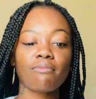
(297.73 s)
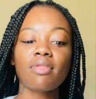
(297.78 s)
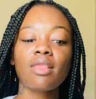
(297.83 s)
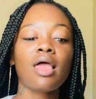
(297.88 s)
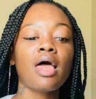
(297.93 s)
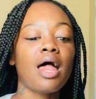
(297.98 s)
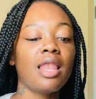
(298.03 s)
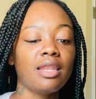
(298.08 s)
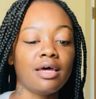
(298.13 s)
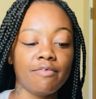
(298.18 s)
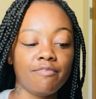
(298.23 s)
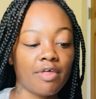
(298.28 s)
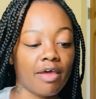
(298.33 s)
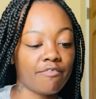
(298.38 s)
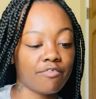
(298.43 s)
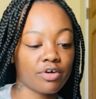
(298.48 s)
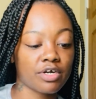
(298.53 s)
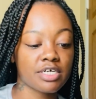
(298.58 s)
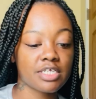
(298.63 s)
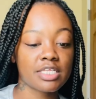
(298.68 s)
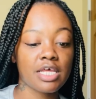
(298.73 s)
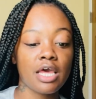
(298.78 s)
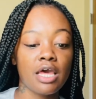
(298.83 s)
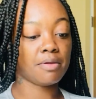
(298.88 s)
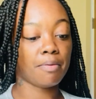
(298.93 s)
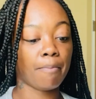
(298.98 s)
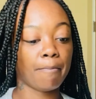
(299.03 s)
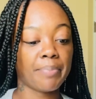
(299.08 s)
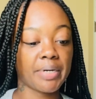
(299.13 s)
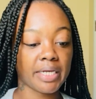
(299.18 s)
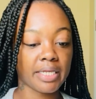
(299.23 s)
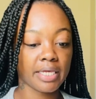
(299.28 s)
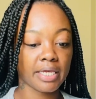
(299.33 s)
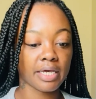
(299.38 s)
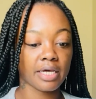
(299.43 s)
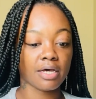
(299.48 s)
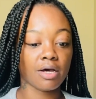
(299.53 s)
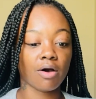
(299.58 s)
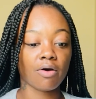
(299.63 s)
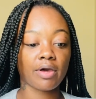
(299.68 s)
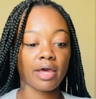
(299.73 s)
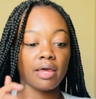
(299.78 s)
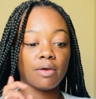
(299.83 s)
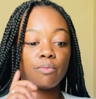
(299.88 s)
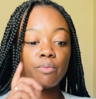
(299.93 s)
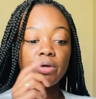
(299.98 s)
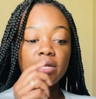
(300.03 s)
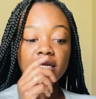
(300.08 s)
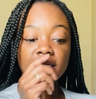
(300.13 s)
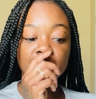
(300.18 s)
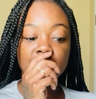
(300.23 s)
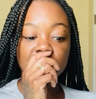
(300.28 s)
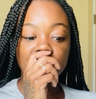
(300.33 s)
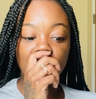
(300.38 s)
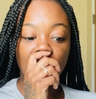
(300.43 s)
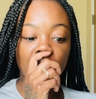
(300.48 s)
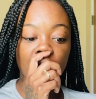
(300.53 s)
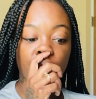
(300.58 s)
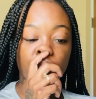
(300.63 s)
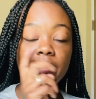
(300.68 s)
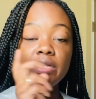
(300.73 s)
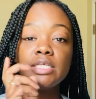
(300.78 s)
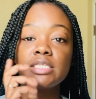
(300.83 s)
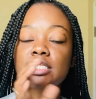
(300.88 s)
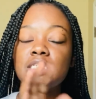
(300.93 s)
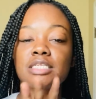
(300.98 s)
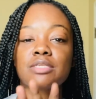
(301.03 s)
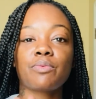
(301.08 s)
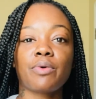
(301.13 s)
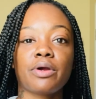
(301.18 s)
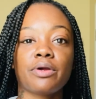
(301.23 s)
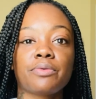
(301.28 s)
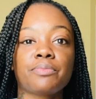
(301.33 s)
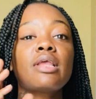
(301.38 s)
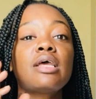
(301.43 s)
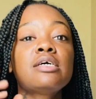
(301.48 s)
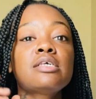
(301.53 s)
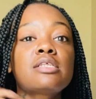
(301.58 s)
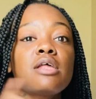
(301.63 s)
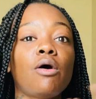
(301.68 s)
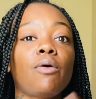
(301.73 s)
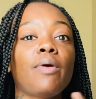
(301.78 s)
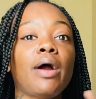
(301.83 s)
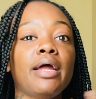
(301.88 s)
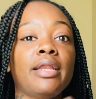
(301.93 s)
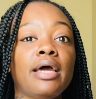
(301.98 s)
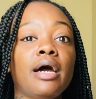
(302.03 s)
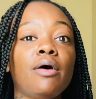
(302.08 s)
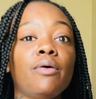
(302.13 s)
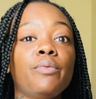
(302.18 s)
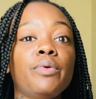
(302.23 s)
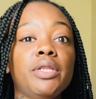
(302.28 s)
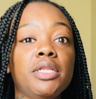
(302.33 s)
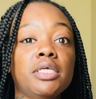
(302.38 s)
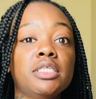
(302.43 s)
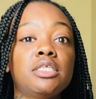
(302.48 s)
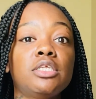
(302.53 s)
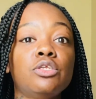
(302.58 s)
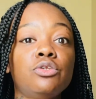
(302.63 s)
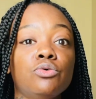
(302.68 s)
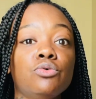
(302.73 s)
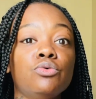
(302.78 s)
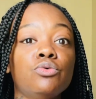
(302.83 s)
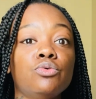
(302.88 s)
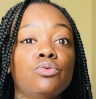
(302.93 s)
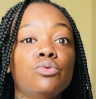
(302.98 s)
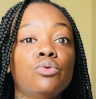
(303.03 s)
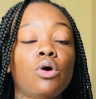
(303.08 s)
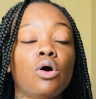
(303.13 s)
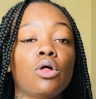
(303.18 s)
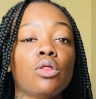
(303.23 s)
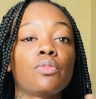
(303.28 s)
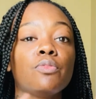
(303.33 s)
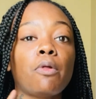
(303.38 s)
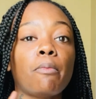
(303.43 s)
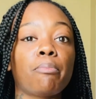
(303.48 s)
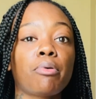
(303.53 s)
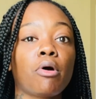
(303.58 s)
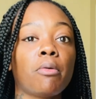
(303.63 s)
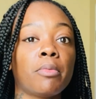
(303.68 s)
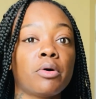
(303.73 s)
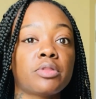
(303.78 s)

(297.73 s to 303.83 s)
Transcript: I love that for us. But yeah, okay, we need to get to work. So right now we need to do the promo